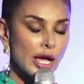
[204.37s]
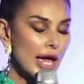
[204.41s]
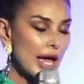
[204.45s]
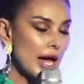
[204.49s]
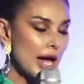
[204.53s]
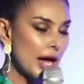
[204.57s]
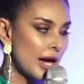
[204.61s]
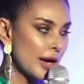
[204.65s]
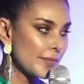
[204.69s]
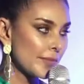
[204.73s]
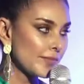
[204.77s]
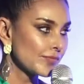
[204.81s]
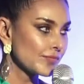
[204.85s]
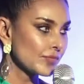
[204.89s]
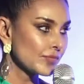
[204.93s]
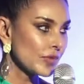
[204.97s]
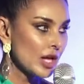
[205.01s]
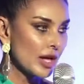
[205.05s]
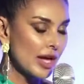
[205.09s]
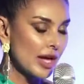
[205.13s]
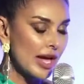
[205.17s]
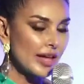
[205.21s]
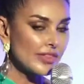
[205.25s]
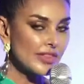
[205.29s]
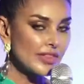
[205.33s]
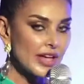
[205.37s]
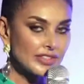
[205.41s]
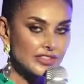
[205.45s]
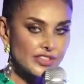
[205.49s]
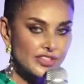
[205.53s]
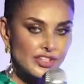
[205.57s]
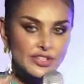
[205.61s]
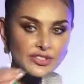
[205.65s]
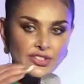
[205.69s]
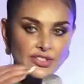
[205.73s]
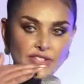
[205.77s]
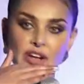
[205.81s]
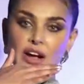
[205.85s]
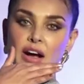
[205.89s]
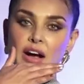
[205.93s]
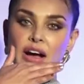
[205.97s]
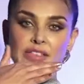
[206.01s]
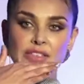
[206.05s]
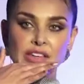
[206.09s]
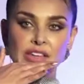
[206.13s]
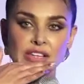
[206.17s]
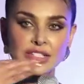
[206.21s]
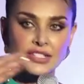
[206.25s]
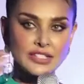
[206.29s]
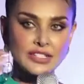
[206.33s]
And that's just, I
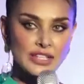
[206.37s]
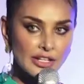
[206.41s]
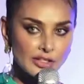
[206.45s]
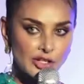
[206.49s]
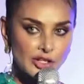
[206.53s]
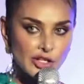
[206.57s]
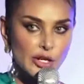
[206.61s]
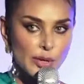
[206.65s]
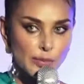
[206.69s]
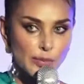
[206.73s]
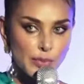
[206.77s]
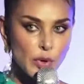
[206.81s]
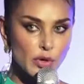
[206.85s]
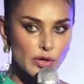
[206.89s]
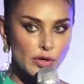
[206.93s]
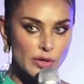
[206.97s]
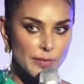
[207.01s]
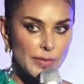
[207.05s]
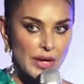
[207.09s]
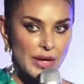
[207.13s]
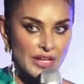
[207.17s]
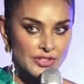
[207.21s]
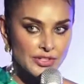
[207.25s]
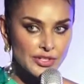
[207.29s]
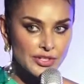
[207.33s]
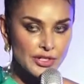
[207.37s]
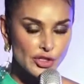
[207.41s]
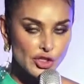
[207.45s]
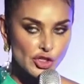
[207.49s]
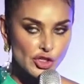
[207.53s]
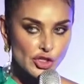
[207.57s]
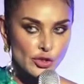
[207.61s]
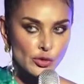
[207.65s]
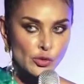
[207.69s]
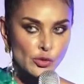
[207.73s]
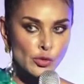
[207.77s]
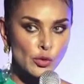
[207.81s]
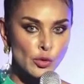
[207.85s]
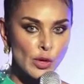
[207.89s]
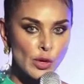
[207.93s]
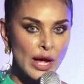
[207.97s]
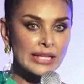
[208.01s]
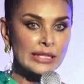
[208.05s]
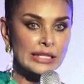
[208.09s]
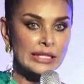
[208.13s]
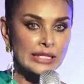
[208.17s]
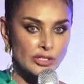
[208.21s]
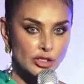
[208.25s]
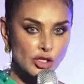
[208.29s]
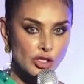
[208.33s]
think, such an important message to
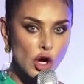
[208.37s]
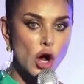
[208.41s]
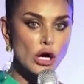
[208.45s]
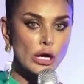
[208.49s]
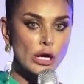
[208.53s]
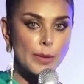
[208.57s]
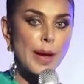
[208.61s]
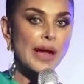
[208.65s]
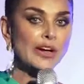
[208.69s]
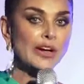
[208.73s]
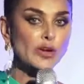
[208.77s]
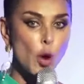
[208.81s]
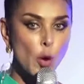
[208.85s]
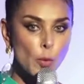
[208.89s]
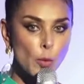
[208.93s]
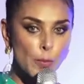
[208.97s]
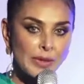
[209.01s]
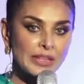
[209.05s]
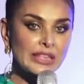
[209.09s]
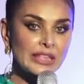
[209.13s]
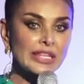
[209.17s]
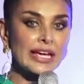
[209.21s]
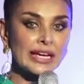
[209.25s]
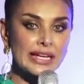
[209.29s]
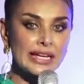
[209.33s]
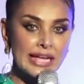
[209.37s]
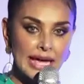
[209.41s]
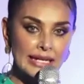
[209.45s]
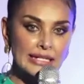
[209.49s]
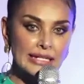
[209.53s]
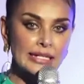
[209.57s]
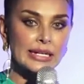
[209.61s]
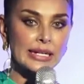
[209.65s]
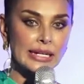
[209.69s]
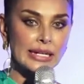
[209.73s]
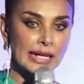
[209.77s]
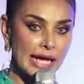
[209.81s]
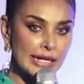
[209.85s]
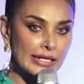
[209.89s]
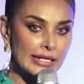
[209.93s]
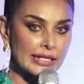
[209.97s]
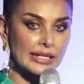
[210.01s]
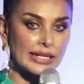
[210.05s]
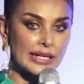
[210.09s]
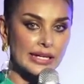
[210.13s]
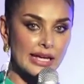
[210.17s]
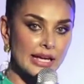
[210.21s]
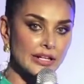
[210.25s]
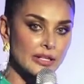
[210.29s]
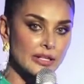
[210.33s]
at least talk about openly again and again
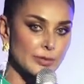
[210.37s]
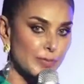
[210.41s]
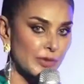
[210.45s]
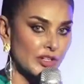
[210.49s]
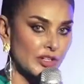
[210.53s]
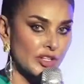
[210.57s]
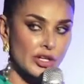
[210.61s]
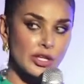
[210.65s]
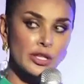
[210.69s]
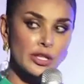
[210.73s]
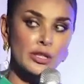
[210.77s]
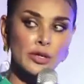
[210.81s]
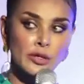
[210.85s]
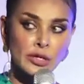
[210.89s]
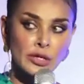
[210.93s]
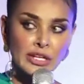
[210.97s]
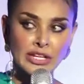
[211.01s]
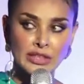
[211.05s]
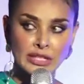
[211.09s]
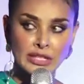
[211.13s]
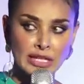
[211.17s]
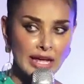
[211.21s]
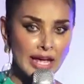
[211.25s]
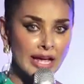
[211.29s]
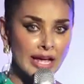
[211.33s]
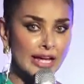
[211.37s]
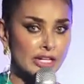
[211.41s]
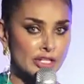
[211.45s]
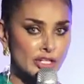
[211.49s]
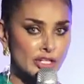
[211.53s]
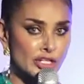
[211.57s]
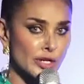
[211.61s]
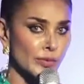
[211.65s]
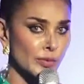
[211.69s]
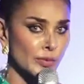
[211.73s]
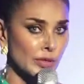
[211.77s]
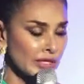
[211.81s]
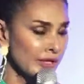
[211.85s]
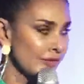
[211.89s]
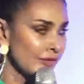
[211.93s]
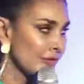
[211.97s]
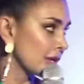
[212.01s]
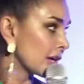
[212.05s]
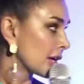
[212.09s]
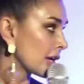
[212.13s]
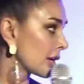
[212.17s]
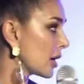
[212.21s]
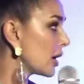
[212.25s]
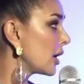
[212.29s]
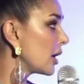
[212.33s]
and again, particularly in the age that we're
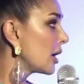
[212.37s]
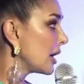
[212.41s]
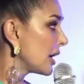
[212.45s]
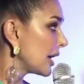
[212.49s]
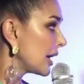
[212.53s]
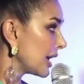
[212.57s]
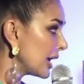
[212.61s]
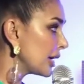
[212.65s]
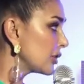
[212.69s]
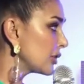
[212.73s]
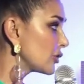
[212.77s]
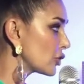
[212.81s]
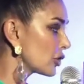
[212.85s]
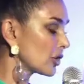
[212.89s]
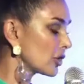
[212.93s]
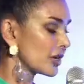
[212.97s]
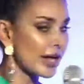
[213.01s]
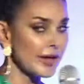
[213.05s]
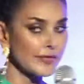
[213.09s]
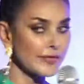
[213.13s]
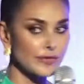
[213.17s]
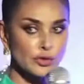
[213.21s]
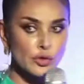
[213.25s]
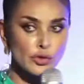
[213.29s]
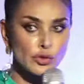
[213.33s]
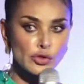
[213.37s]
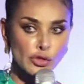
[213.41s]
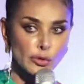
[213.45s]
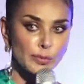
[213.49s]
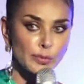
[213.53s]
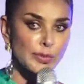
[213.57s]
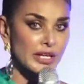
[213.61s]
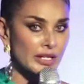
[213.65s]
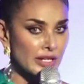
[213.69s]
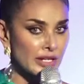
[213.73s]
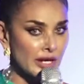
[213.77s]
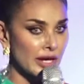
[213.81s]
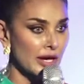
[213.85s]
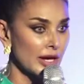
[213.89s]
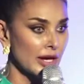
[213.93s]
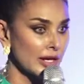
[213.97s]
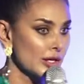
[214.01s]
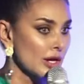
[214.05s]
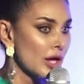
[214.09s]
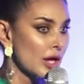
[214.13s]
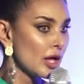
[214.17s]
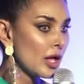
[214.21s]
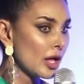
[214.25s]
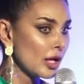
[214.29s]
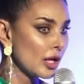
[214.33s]
living in today of social media
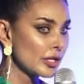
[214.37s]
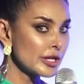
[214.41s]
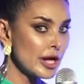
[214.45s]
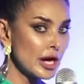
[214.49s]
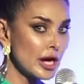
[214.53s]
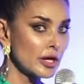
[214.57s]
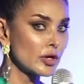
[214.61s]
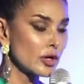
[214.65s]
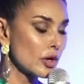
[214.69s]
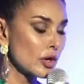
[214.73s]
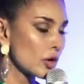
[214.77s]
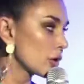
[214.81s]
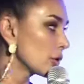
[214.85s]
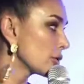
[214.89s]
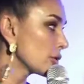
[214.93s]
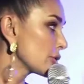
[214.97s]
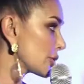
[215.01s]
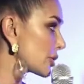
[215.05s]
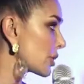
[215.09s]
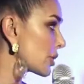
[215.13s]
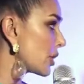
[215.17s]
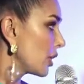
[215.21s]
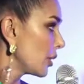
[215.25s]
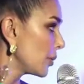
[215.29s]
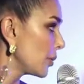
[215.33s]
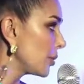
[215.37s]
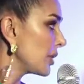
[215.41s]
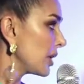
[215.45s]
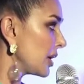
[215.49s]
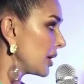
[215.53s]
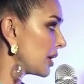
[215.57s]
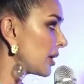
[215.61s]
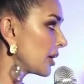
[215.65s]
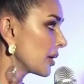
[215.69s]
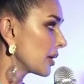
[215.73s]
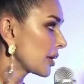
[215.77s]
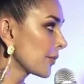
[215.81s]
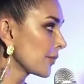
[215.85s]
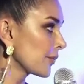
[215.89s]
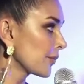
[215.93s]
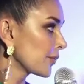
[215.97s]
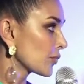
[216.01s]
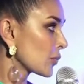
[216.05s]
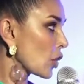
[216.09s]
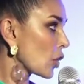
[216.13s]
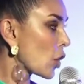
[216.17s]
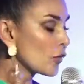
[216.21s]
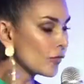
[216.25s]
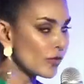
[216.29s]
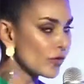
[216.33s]
and young girls being
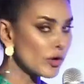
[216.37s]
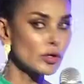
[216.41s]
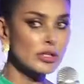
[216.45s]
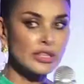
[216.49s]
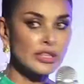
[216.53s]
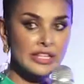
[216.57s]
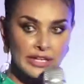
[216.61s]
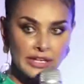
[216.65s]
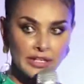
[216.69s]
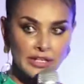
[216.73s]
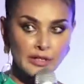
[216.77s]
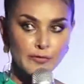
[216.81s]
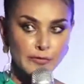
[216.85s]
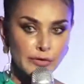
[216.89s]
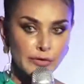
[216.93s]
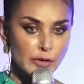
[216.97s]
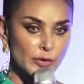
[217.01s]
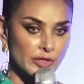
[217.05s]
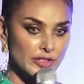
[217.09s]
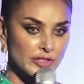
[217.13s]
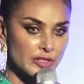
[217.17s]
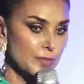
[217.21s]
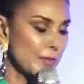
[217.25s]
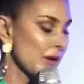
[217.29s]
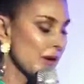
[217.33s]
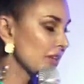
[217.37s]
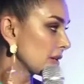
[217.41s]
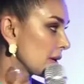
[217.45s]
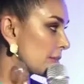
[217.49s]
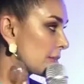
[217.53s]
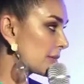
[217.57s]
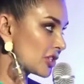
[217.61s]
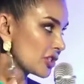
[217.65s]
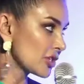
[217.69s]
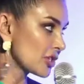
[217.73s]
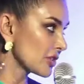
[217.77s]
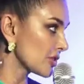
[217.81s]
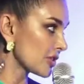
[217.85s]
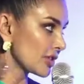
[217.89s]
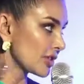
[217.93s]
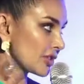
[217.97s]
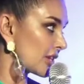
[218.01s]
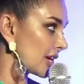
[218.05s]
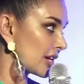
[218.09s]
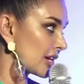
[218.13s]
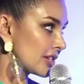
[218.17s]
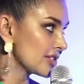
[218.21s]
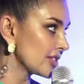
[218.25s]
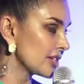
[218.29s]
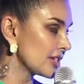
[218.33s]
overtly influenced by the images that
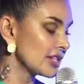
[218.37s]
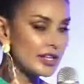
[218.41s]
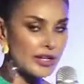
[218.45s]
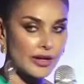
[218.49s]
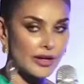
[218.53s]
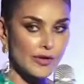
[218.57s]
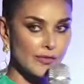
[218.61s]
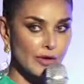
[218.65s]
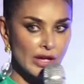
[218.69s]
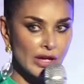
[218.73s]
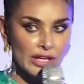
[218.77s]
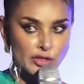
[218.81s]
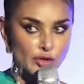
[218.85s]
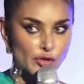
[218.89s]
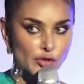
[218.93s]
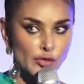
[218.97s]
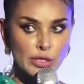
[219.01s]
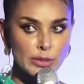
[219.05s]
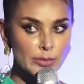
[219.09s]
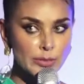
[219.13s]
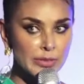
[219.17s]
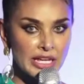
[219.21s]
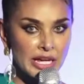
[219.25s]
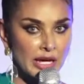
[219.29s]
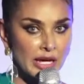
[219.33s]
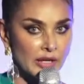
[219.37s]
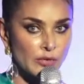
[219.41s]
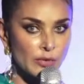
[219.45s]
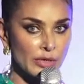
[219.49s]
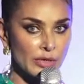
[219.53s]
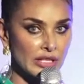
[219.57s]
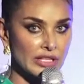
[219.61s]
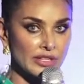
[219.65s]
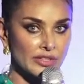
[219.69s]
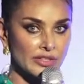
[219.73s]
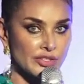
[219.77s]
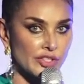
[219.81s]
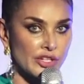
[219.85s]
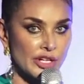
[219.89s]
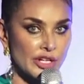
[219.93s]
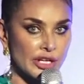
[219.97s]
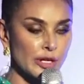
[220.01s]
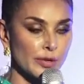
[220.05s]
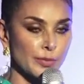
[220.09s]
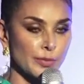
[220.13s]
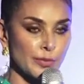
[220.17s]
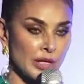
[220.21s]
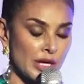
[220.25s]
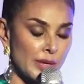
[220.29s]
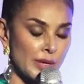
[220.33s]
they see, of extremely
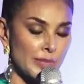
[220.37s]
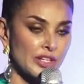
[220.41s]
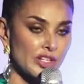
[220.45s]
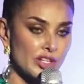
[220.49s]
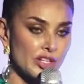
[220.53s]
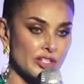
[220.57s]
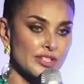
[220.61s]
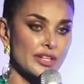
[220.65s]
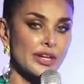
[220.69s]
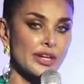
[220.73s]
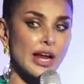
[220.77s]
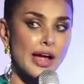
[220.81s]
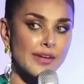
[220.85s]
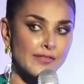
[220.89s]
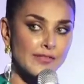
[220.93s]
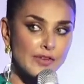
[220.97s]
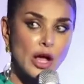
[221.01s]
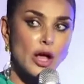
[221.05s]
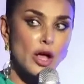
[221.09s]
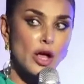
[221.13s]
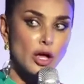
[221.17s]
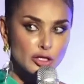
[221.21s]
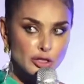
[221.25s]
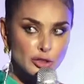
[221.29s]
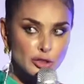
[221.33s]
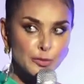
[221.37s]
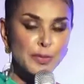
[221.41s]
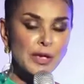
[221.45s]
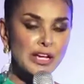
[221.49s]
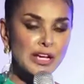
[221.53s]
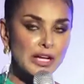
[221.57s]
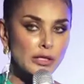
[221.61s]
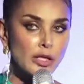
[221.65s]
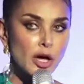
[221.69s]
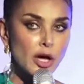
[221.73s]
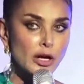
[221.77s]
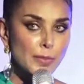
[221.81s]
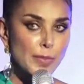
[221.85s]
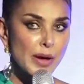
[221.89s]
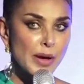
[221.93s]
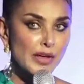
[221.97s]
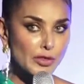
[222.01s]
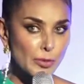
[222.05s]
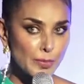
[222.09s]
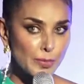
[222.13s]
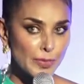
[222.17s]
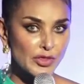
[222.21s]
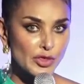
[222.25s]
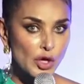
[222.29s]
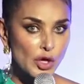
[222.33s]
unrealistic images. And I speak a lot about
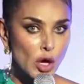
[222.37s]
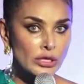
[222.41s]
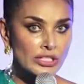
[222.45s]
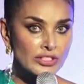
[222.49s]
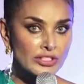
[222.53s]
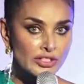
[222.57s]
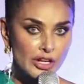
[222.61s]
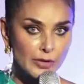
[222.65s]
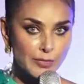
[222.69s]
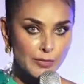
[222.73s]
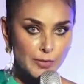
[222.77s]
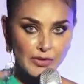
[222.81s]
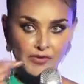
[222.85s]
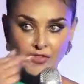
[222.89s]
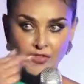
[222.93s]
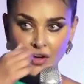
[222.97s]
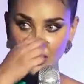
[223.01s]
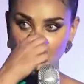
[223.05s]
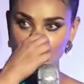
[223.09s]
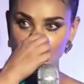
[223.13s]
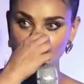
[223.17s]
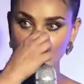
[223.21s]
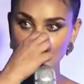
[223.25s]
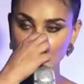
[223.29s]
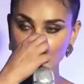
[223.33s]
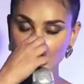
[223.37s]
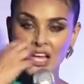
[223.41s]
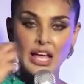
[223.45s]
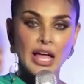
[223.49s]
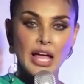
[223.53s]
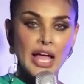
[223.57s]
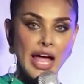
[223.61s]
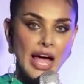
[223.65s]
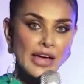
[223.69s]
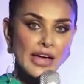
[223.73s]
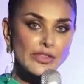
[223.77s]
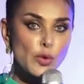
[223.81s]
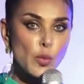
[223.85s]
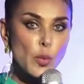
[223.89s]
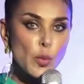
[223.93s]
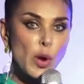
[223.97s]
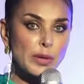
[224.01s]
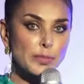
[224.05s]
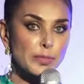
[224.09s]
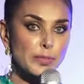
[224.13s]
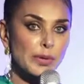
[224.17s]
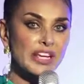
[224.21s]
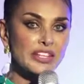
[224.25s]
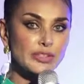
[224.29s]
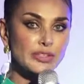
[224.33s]
the pathology of perfection, and the
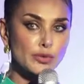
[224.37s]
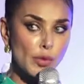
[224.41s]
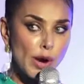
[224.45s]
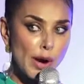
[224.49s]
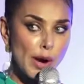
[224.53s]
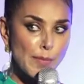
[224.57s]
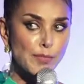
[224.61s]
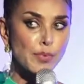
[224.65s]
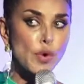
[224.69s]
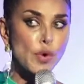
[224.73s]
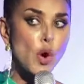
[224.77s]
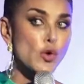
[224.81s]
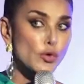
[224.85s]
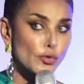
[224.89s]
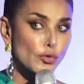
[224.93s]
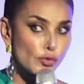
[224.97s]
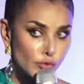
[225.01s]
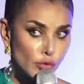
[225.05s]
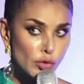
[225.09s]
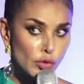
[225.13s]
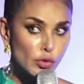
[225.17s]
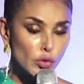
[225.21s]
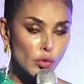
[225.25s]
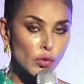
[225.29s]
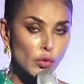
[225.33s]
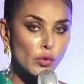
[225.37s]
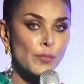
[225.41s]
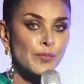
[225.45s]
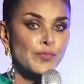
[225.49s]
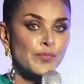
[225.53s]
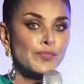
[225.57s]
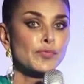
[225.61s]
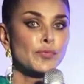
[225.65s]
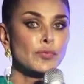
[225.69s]
one place where I broke through